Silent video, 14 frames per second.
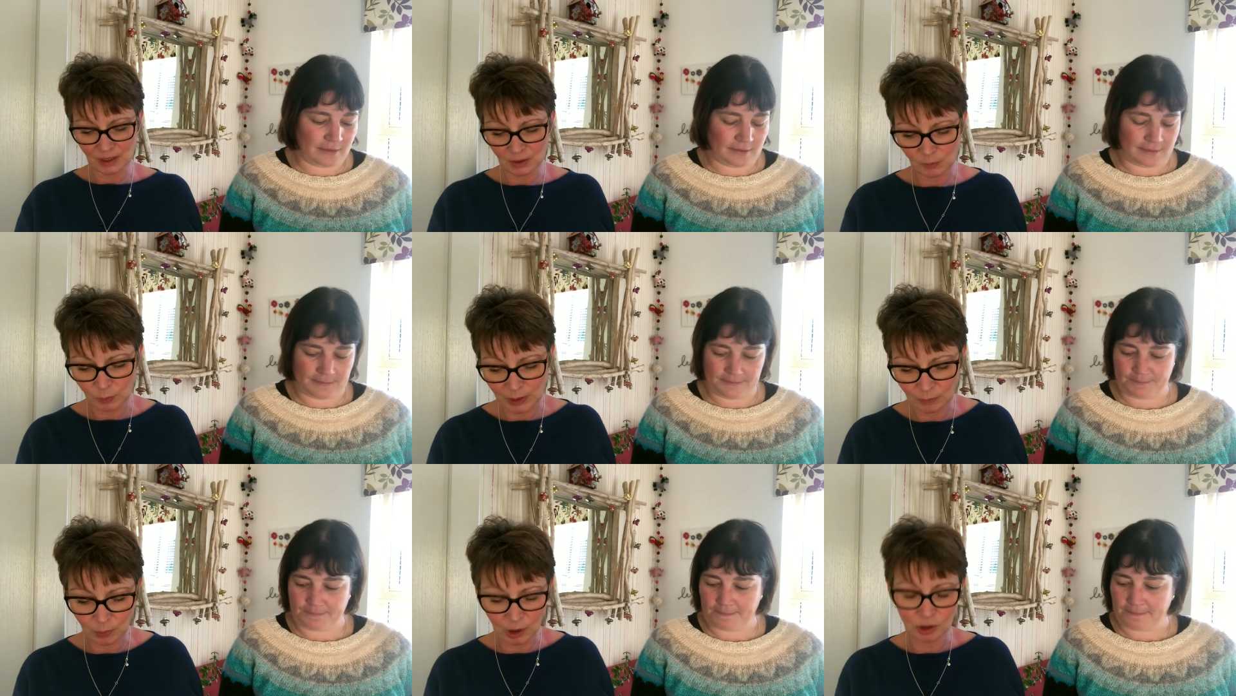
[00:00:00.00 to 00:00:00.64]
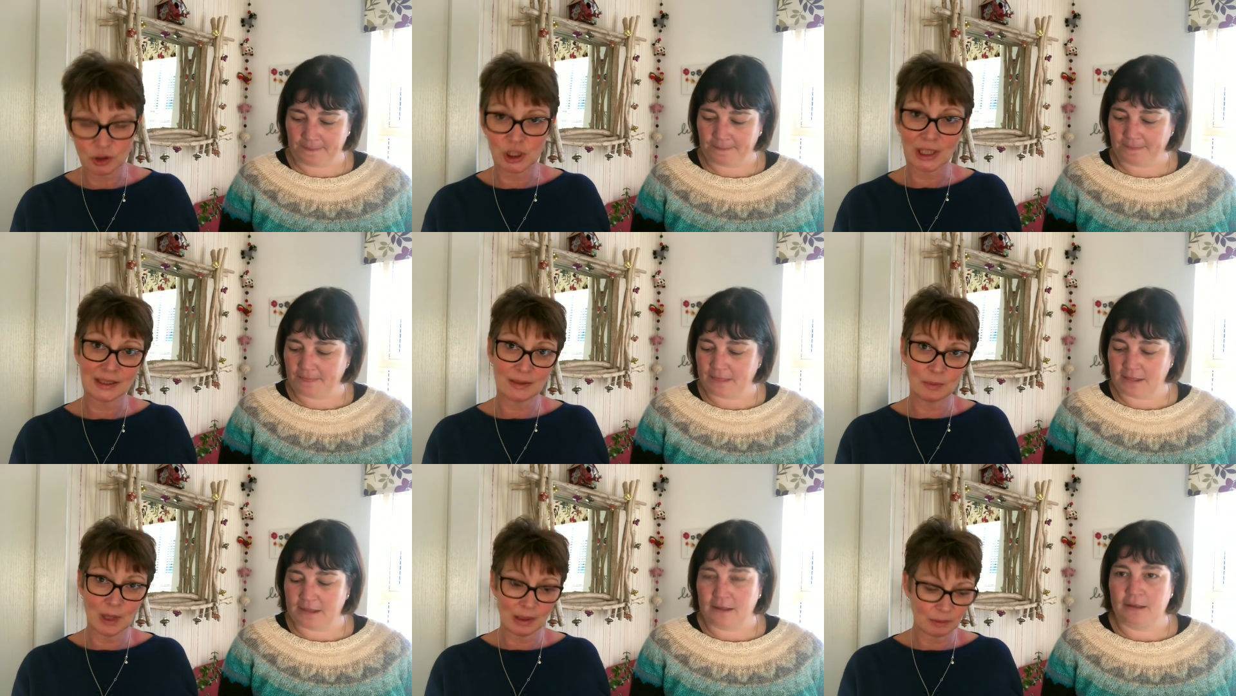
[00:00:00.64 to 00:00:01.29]
Speaker 1: We we got
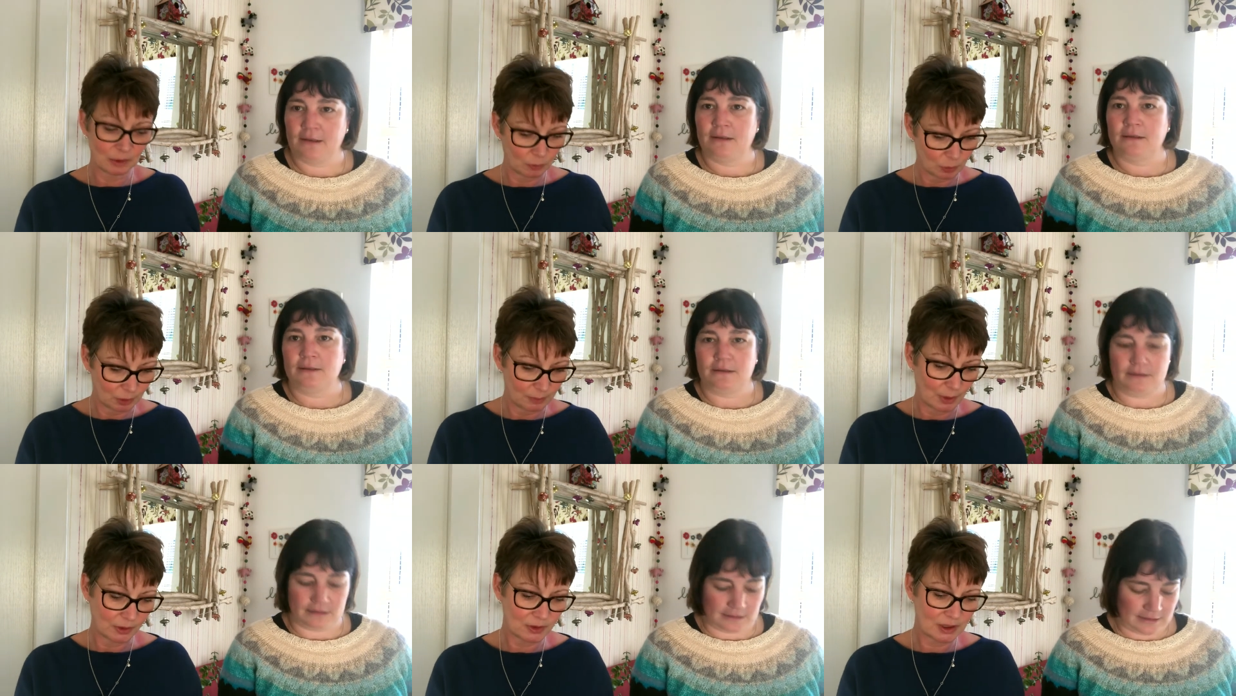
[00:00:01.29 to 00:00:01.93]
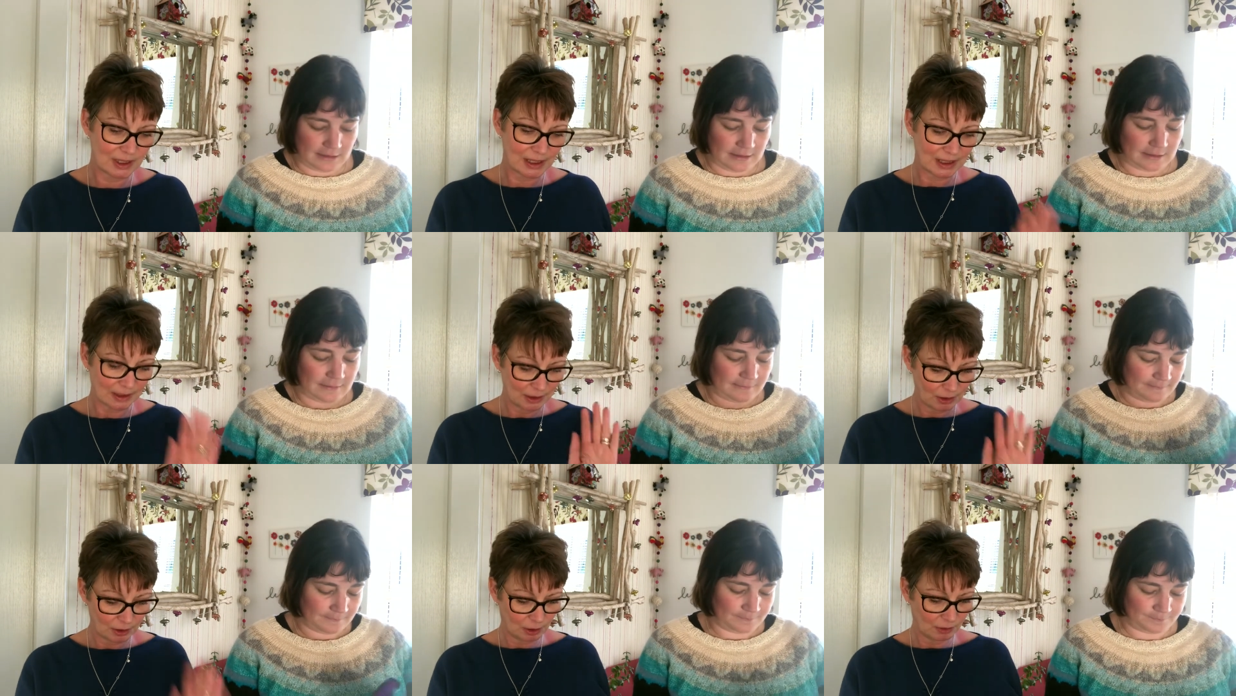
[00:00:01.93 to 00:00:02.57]
chatting while we are at Woolmonty.
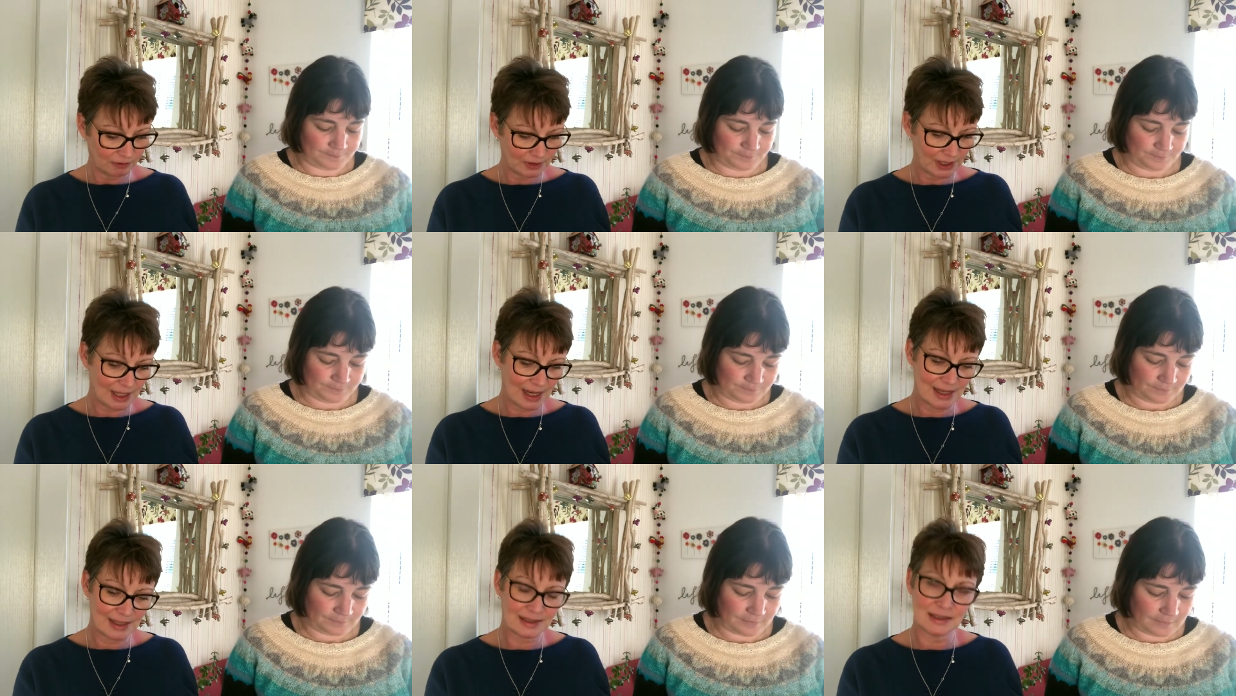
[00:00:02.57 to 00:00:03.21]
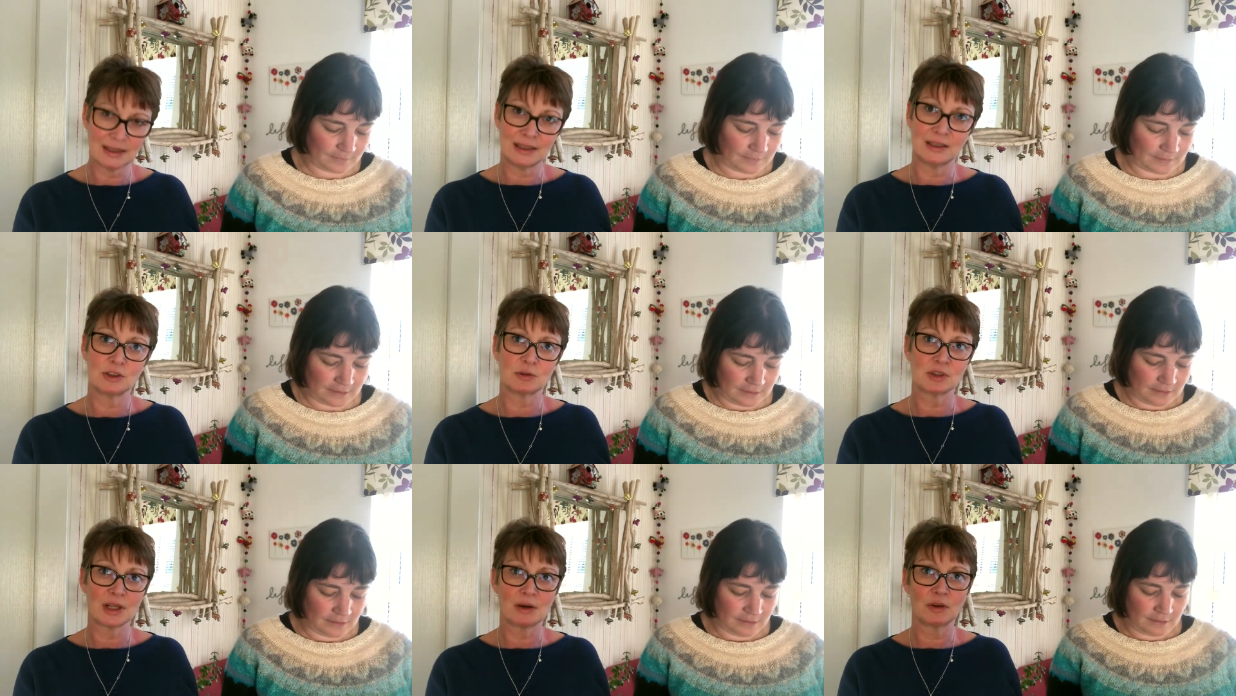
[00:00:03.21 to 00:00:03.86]
Lovely lady. She
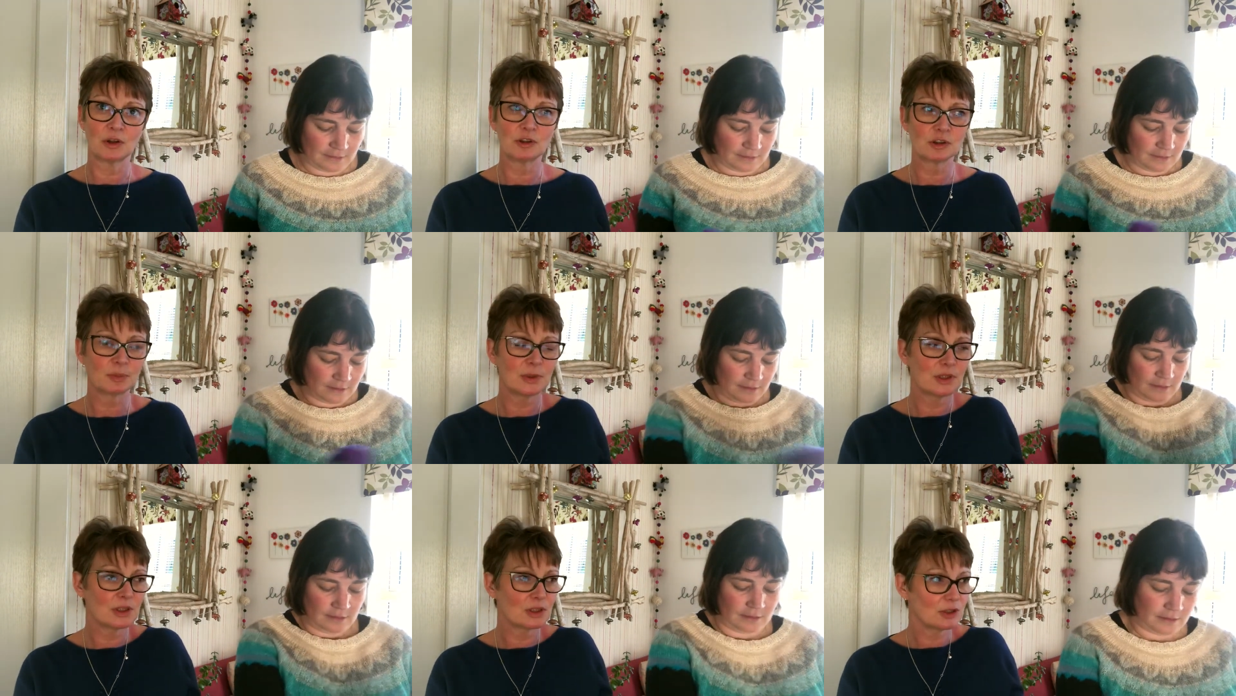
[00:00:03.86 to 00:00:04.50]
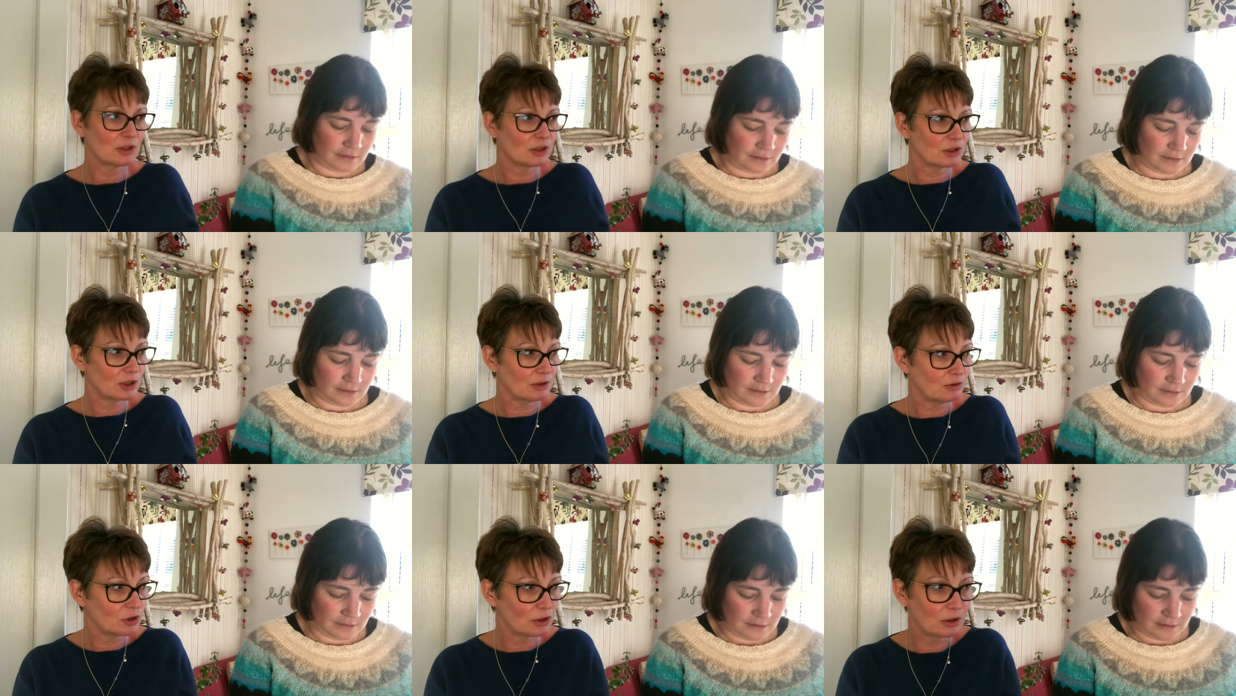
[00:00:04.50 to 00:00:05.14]
was there with her husband and her two
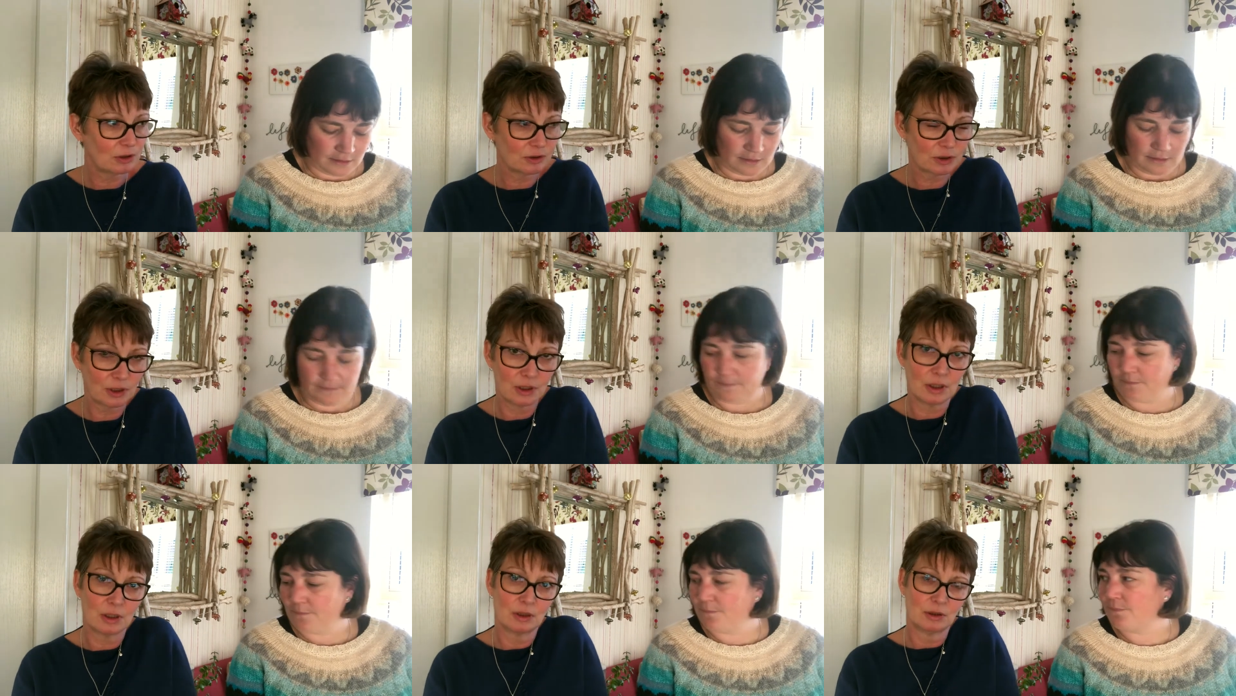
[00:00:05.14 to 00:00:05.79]
children.